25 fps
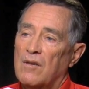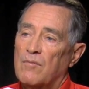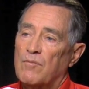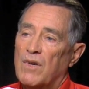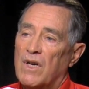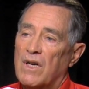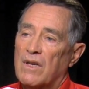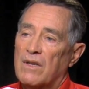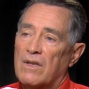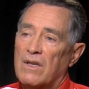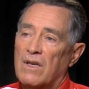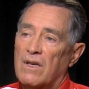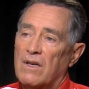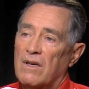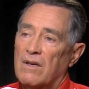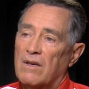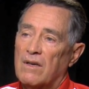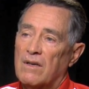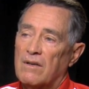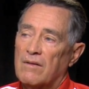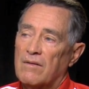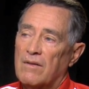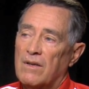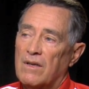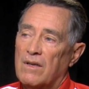But,
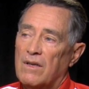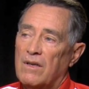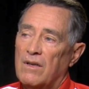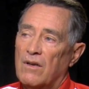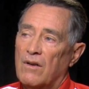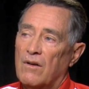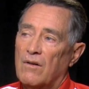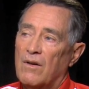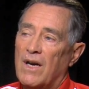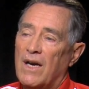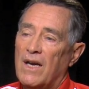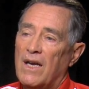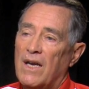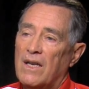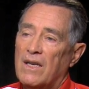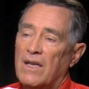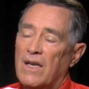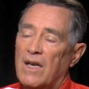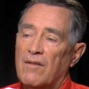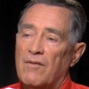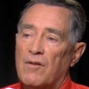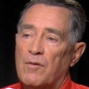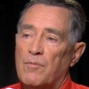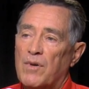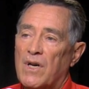uh, you know, I had to
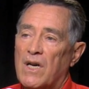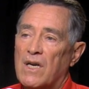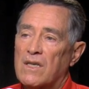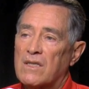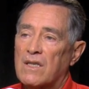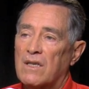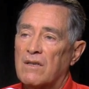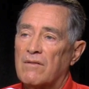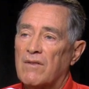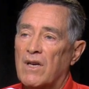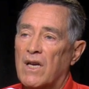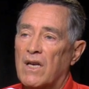have a positive